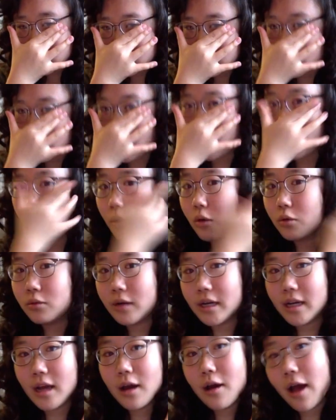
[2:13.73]
So
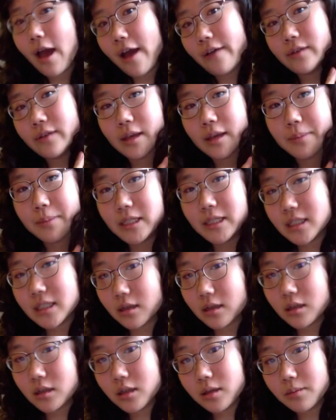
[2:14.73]
right now I have like
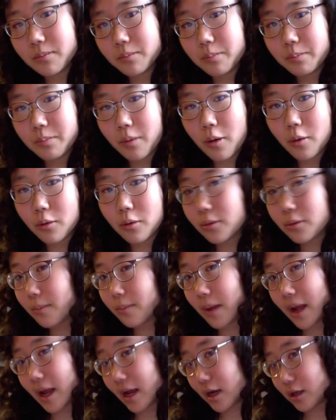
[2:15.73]
basically both
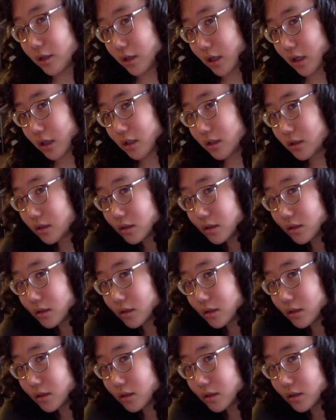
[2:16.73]
my hair done.